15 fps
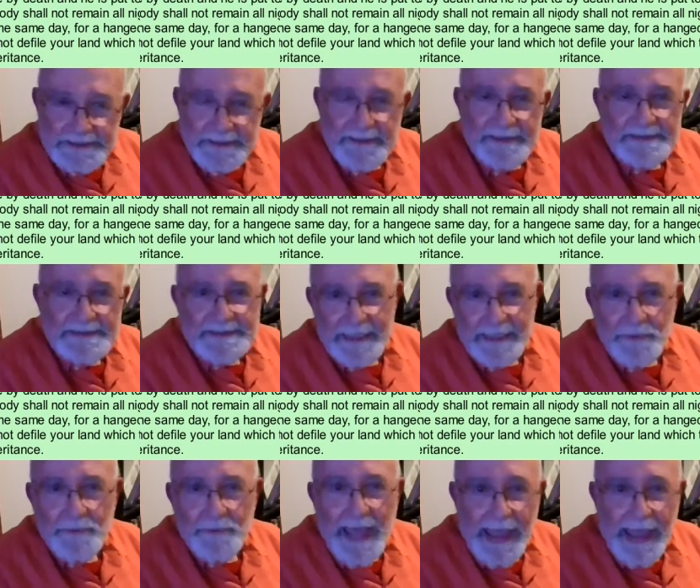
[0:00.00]
Cursed is
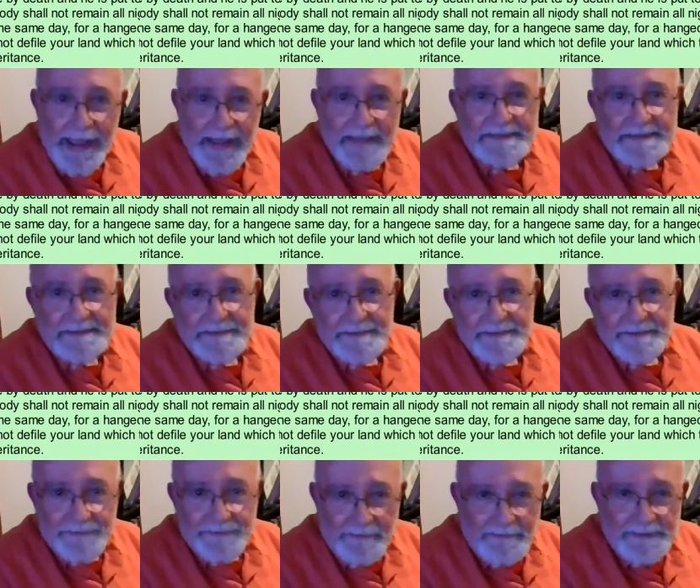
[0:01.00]
he who hangs
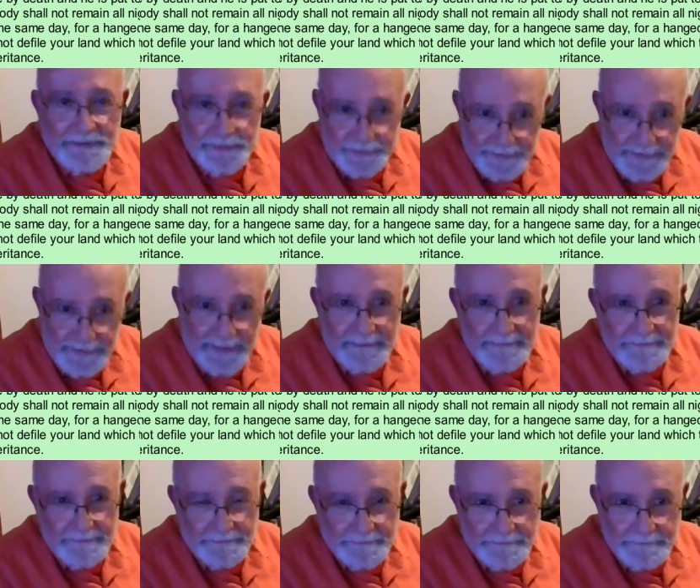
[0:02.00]
from a tree.